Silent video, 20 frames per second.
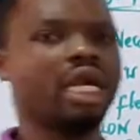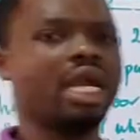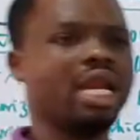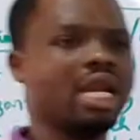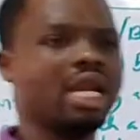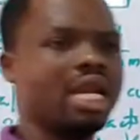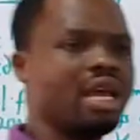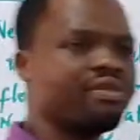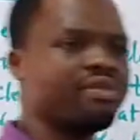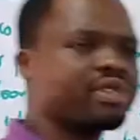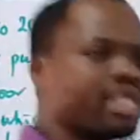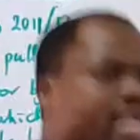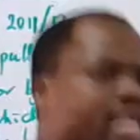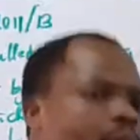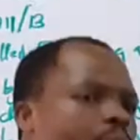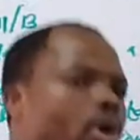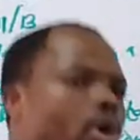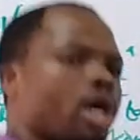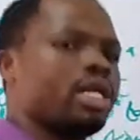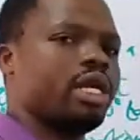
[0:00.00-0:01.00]
in lifting
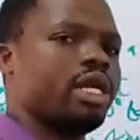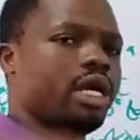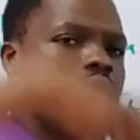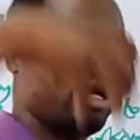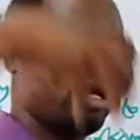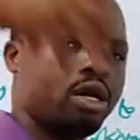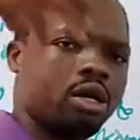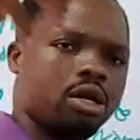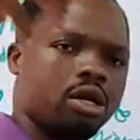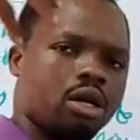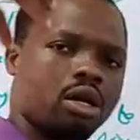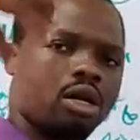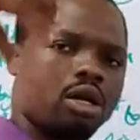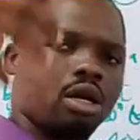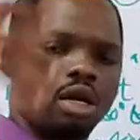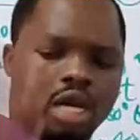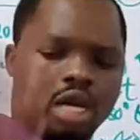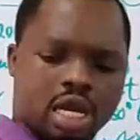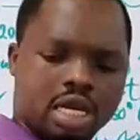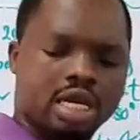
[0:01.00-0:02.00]
a body
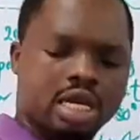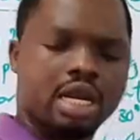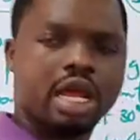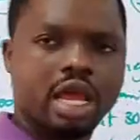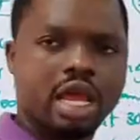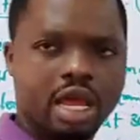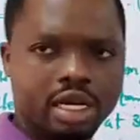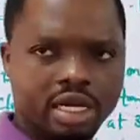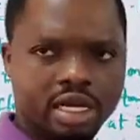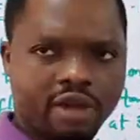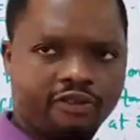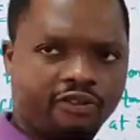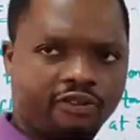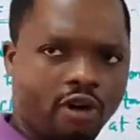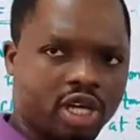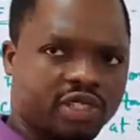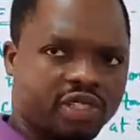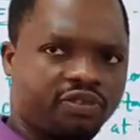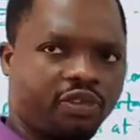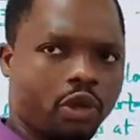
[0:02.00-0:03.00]
in the
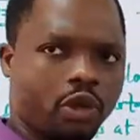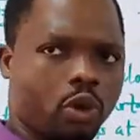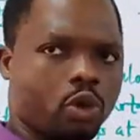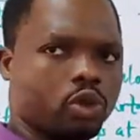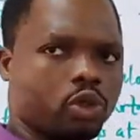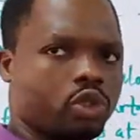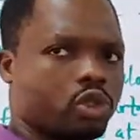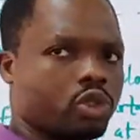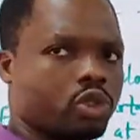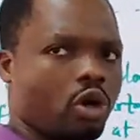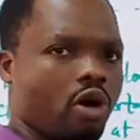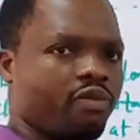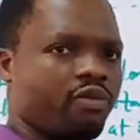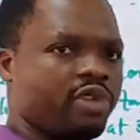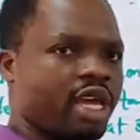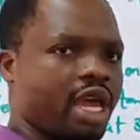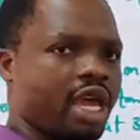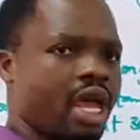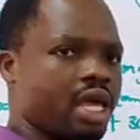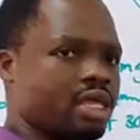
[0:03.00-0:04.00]
force field of
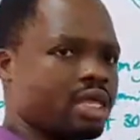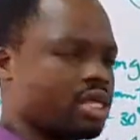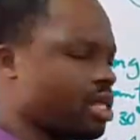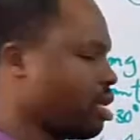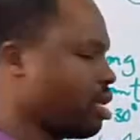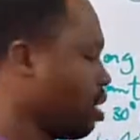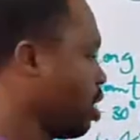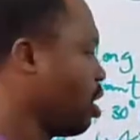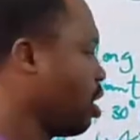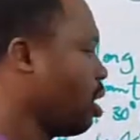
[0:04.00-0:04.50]
the earth,